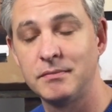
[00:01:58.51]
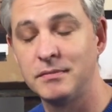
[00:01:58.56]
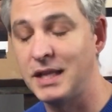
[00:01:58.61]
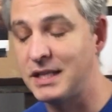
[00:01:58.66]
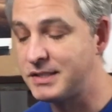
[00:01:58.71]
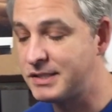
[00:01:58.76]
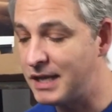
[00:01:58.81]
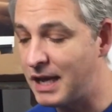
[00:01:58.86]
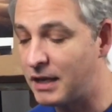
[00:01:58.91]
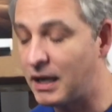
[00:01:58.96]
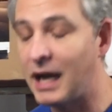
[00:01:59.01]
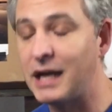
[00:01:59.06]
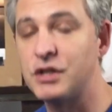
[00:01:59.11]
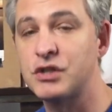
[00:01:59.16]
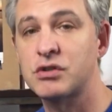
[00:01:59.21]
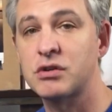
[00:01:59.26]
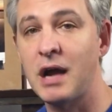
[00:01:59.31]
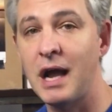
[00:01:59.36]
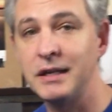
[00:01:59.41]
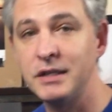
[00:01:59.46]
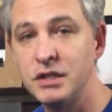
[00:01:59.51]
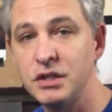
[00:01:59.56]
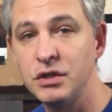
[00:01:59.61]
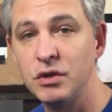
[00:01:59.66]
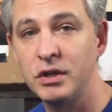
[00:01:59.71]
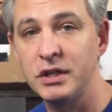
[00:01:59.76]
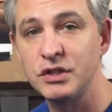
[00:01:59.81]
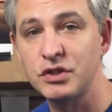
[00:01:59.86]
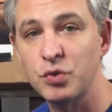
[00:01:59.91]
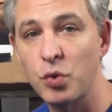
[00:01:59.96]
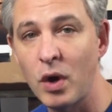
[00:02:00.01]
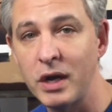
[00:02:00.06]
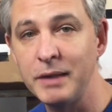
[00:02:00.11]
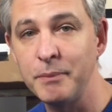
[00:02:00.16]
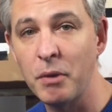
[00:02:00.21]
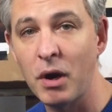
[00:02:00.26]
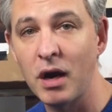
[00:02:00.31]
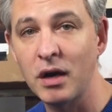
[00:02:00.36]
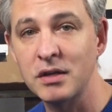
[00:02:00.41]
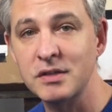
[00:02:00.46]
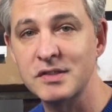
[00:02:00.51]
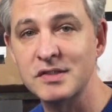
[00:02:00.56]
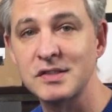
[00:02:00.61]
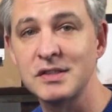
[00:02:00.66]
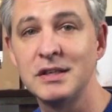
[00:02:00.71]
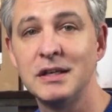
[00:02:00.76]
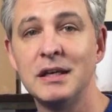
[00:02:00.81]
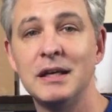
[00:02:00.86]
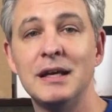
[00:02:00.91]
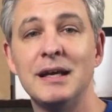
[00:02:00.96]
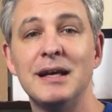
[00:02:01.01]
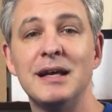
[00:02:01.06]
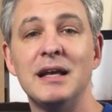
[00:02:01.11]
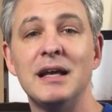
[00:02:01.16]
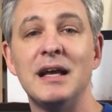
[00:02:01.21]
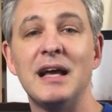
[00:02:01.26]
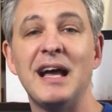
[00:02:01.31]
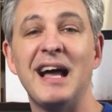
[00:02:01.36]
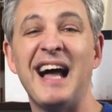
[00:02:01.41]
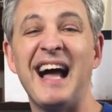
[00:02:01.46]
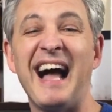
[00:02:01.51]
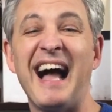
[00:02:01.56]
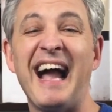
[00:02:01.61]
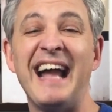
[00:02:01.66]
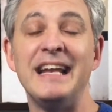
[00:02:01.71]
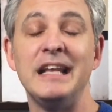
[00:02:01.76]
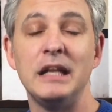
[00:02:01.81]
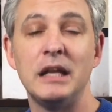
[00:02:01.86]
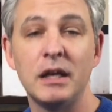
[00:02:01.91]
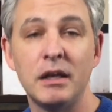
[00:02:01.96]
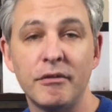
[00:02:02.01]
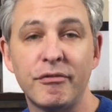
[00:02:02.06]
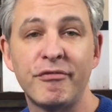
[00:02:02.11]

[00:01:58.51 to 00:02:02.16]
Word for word: That's it. I tried to do it in 20 marks. I needed a